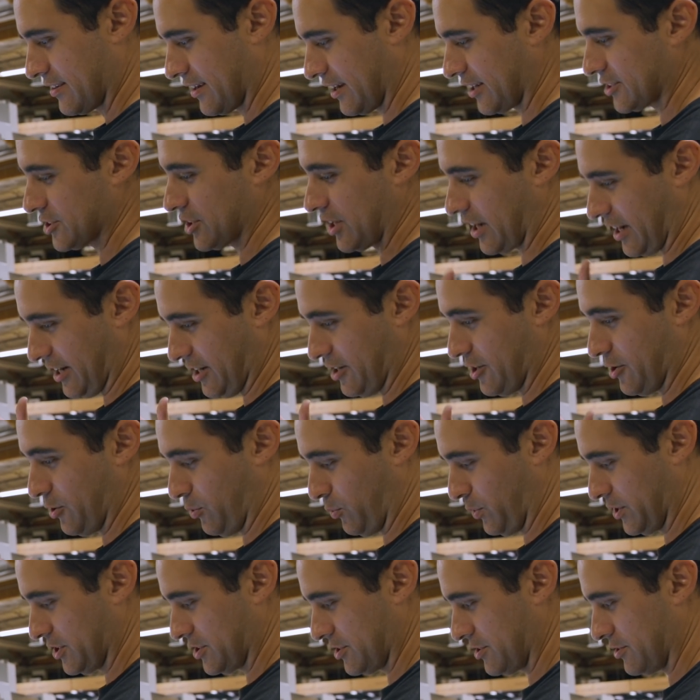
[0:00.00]
Actually, I know
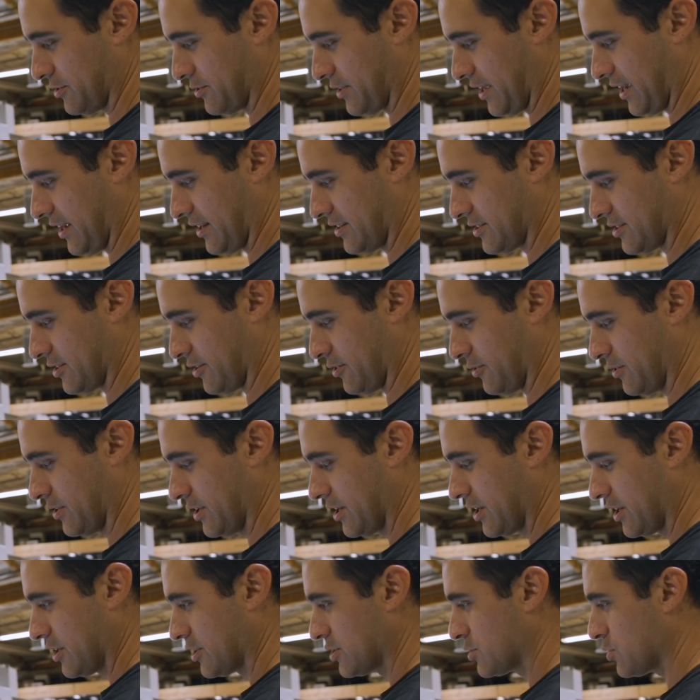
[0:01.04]
we should do that. So
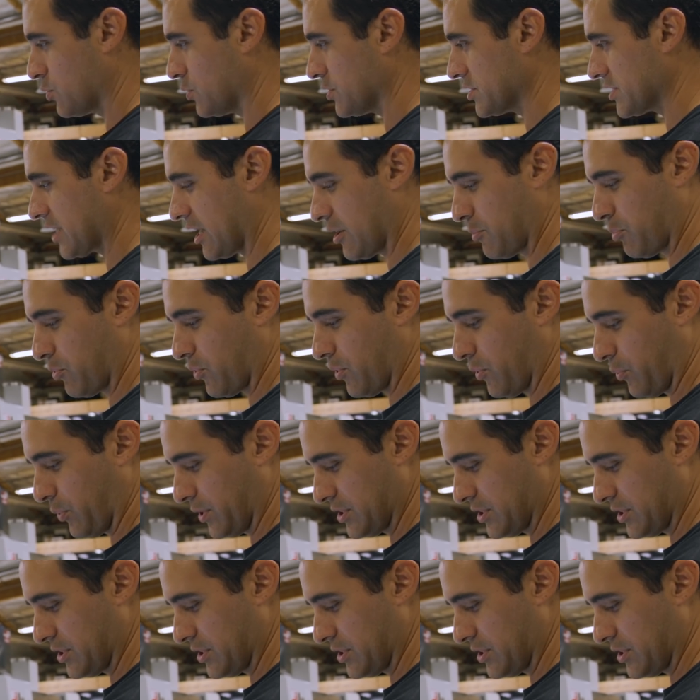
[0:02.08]
tool center point,